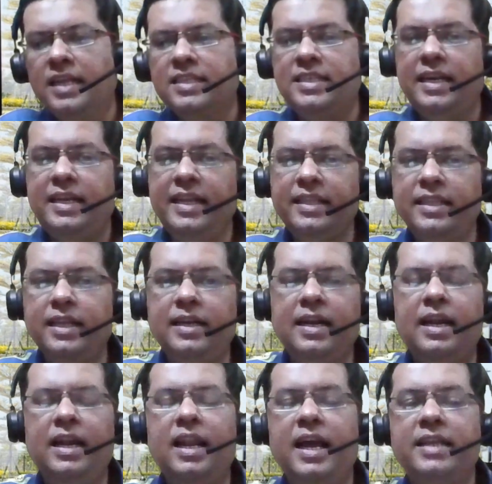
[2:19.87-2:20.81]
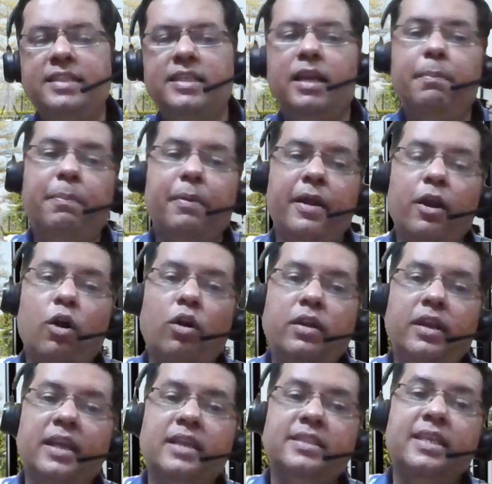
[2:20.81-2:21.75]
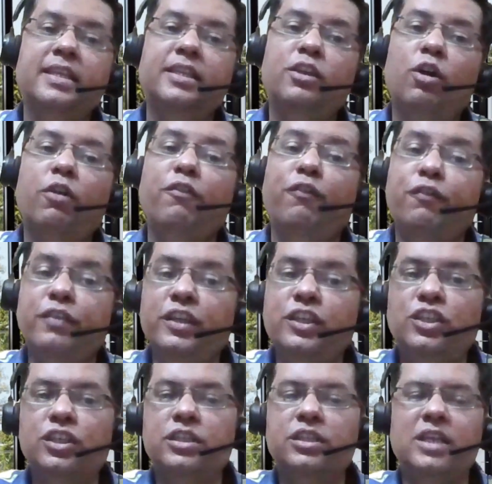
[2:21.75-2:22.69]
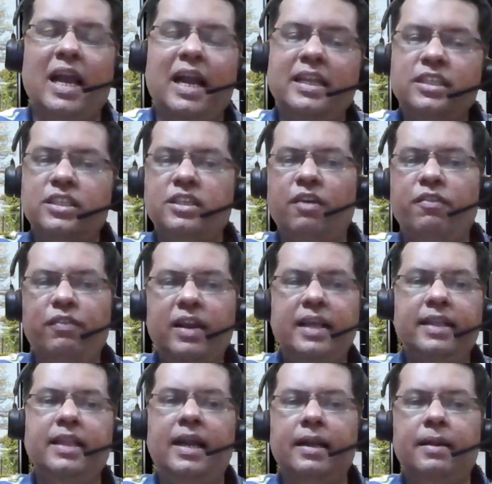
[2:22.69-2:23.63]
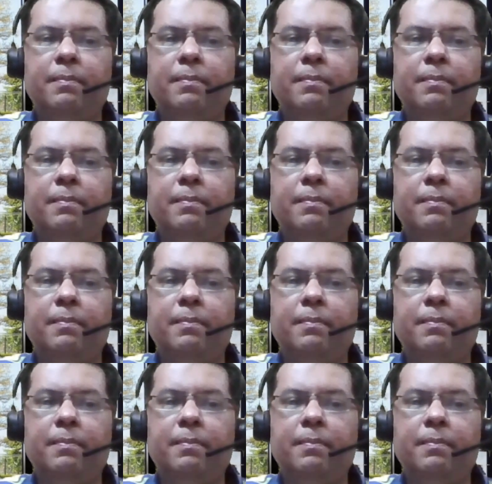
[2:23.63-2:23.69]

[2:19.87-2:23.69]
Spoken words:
setting the deadlines and prioritizing your features and stuff like that.